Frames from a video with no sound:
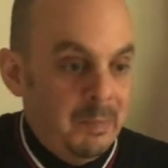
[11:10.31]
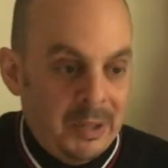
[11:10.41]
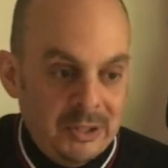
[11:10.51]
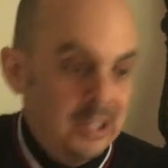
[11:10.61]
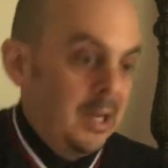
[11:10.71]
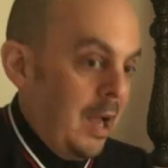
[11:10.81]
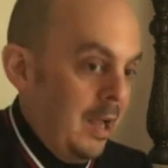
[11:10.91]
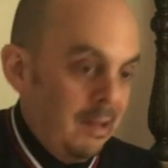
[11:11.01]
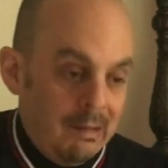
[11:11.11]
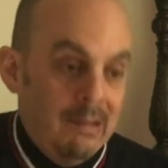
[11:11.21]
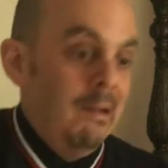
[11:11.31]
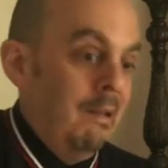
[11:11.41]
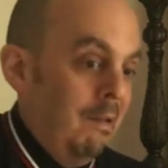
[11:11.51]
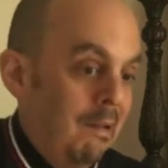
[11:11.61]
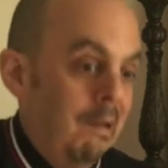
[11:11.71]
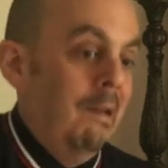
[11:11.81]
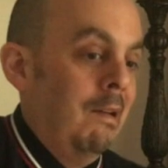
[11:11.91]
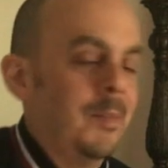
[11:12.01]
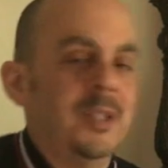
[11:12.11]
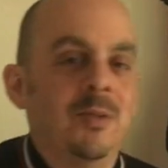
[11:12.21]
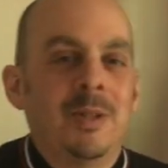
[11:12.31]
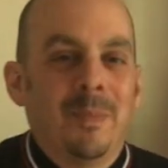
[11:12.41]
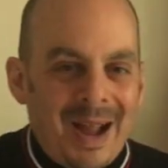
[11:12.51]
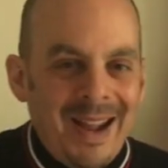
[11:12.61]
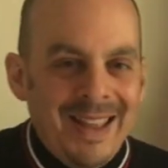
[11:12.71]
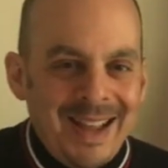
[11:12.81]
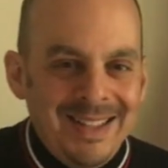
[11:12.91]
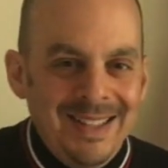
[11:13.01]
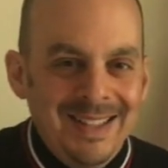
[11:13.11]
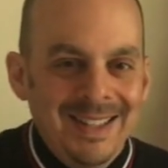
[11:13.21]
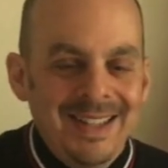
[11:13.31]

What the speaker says: punching a guy like, am I supposed to buy that?